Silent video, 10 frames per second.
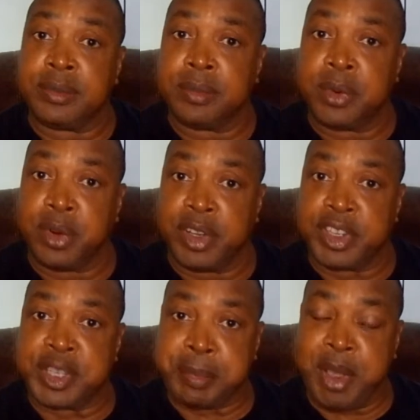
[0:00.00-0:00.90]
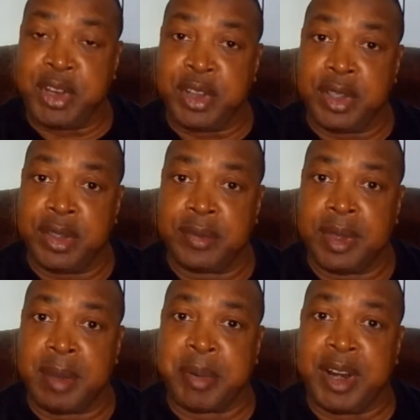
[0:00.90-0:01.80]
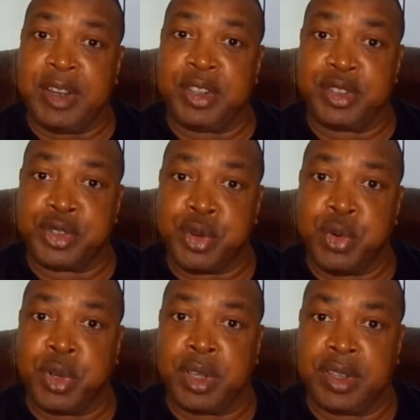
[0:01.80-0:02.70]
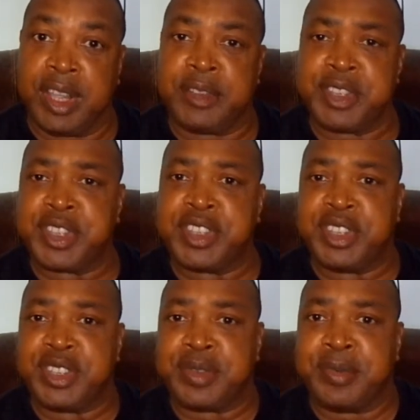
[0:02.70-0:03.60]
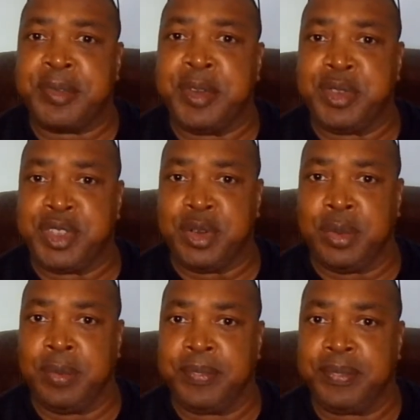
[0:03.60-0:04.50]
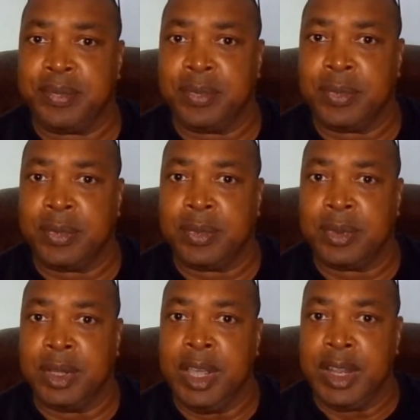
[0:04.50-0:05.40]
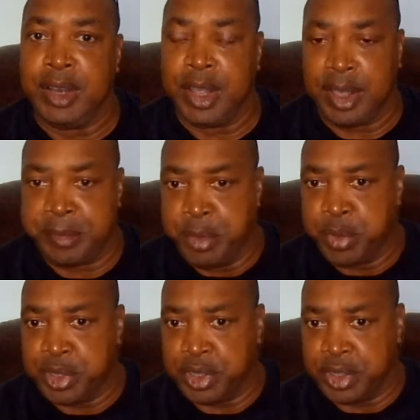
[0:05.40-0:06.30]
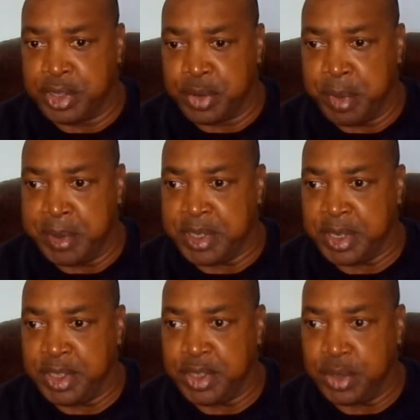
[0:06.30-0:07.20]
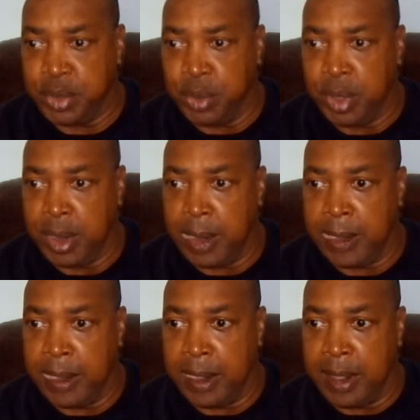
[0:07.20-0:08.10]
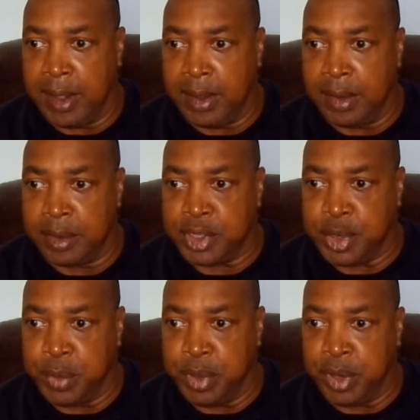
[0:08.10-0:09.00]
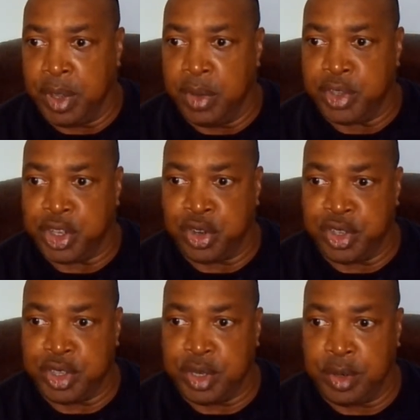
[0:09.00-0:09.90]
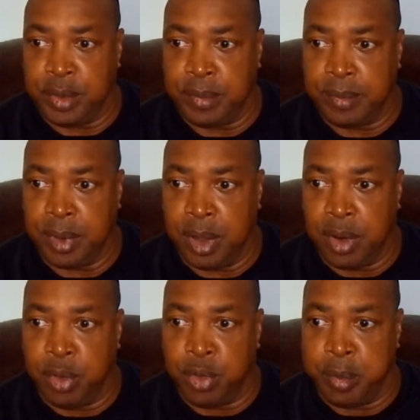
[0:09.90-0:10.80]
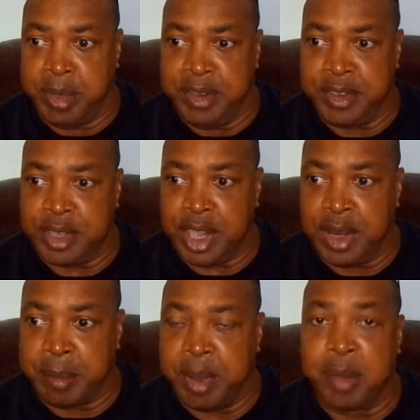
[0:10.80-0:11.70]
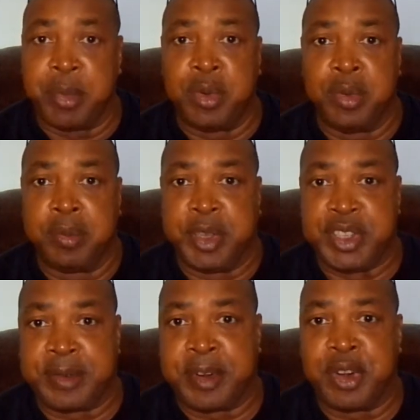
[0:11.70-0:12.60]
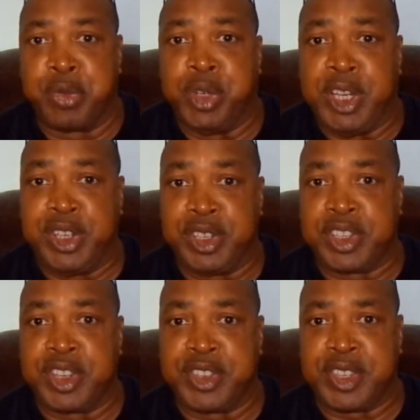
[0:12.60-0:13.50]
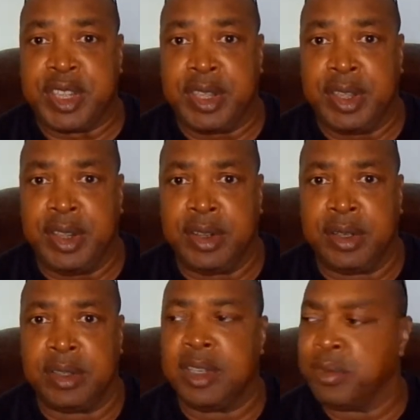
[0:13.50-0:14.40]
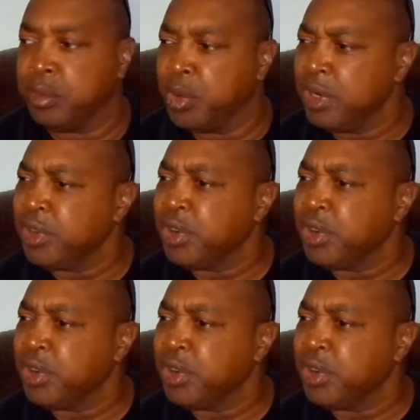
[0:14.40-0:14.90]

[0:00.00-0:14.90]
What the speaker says: Right, the spider apparently could talk. Now this is just folktale. Now if you was to turn around and say to someone who's a Christian or who believes in the Bible because they're very religious, they'd say, what a load of